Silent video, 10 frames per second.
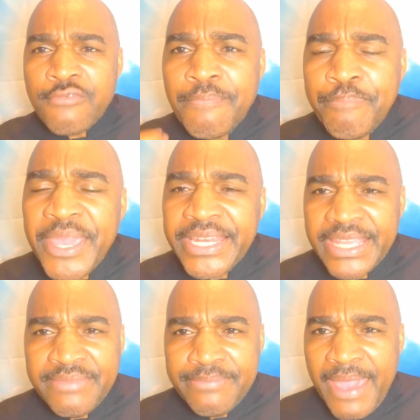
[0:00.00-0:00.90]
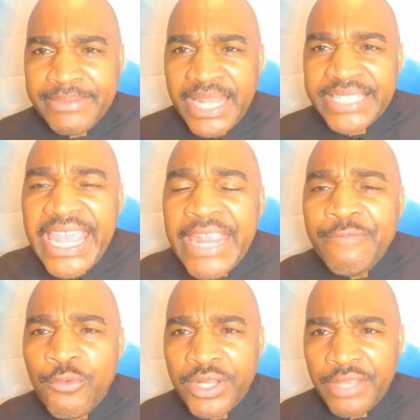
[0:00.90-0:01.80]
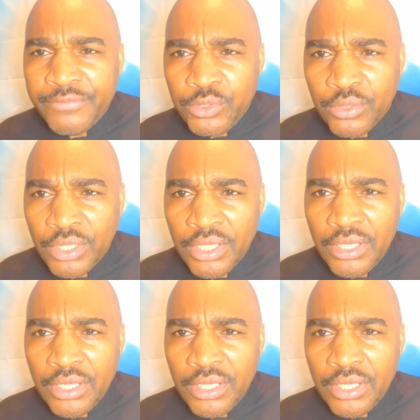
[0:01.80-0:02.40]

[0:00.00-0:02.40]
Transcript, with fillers: repent and be baptized. Every one of you,